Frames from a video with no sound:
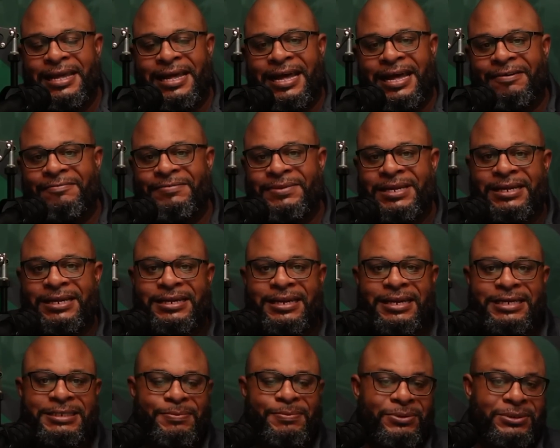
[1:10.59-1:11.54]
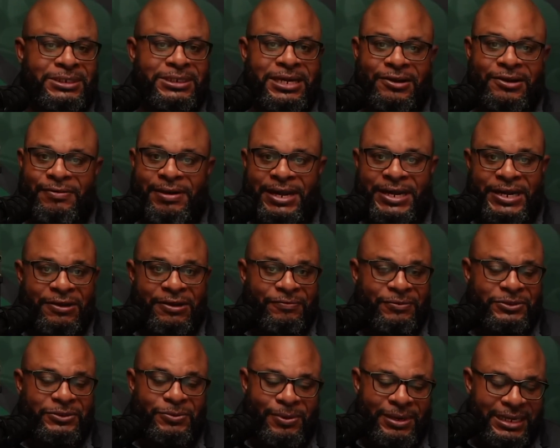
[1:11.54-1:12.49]
I've done sports talk radio
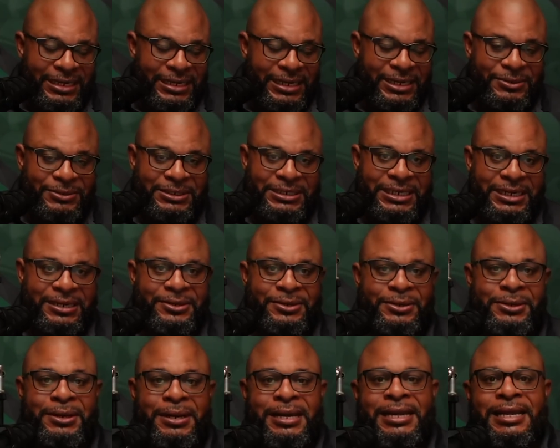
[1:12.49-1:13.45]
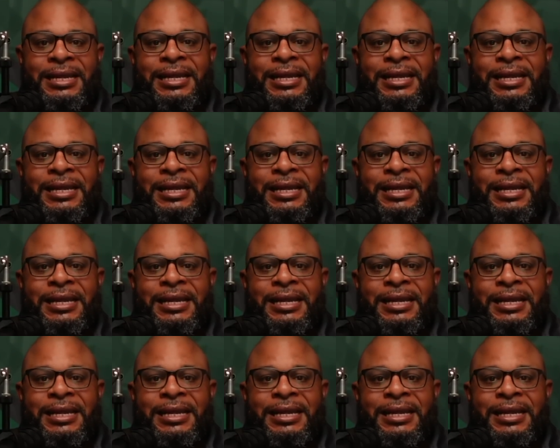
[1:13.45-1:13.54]
for 20 years here